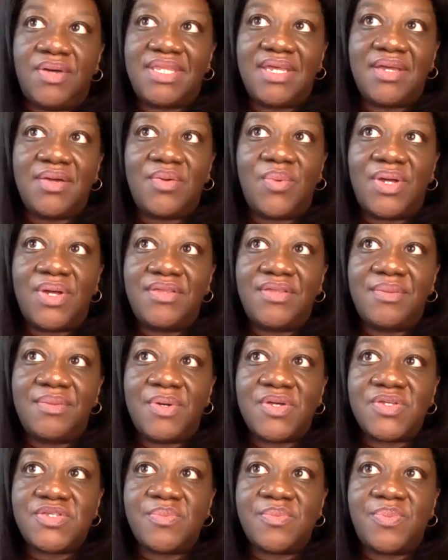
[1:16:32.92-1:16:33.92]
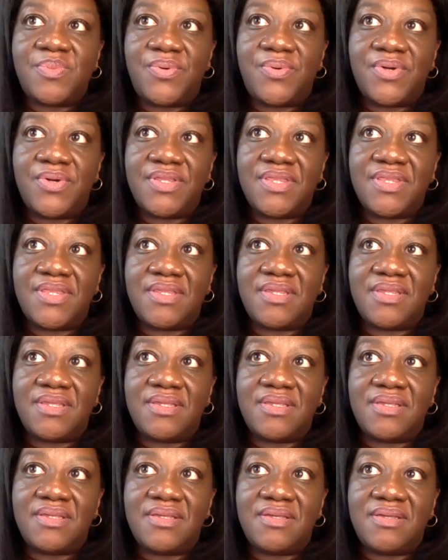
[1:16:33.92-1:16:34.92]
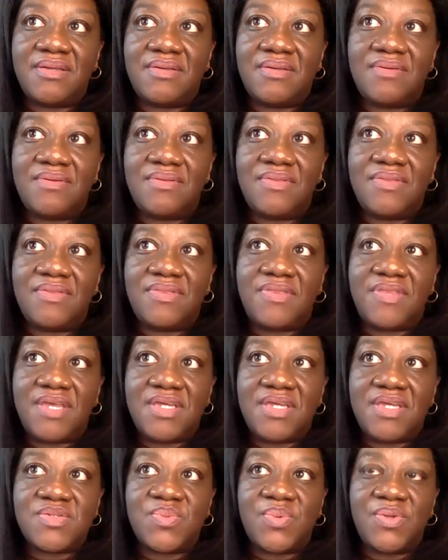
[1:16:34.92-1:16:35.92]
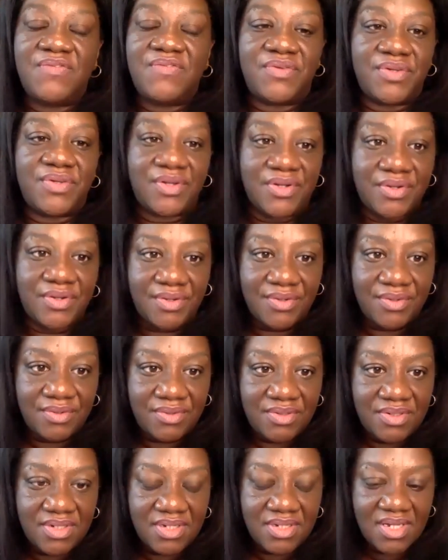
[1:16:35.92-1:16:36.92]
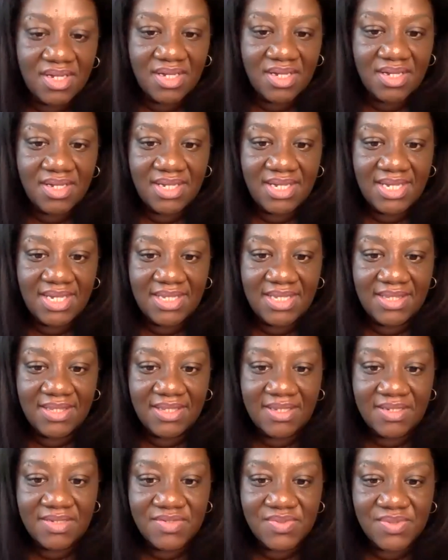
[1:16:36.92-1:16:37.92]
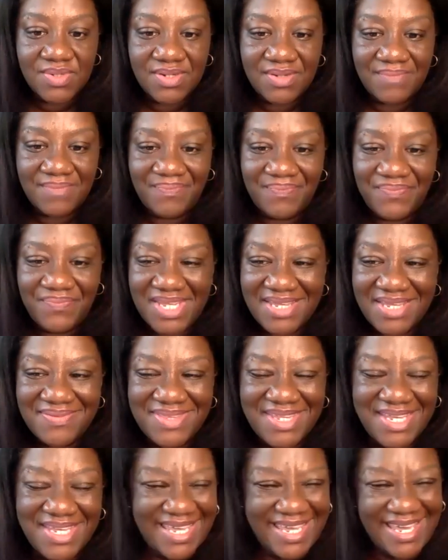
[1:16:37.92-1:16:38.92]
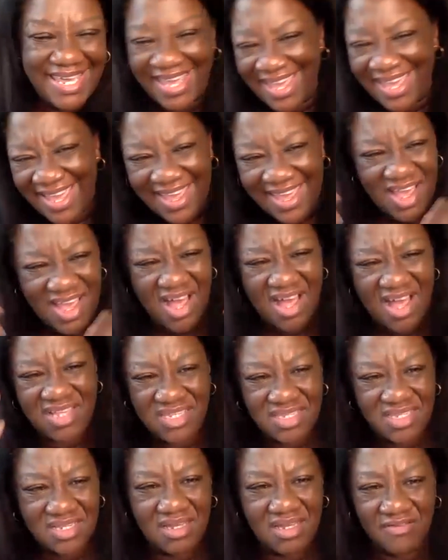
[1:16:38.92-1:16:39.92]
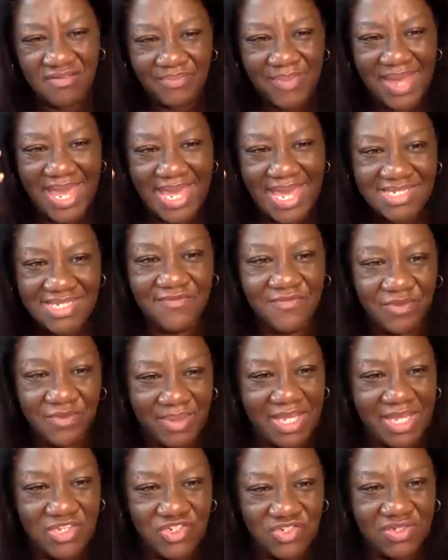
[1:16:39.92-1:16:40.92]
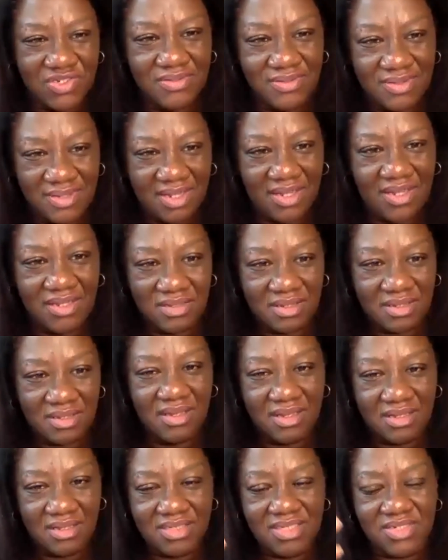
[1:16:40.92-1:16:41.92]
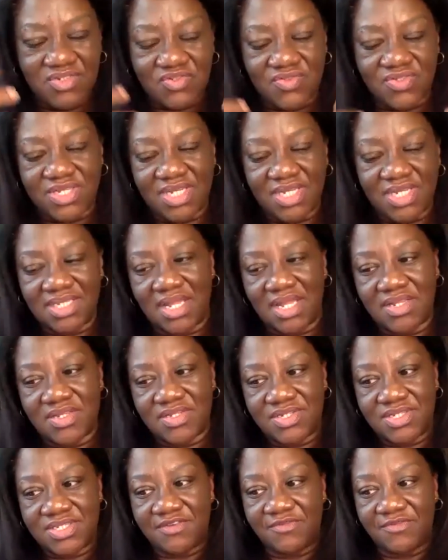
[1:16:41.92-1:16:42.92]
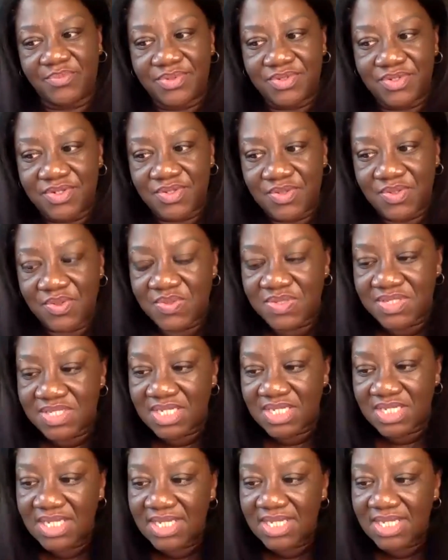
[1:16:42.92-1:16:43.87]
think one of the most important things we've learned in the sort of the chaos of mass information that digital technologies have produced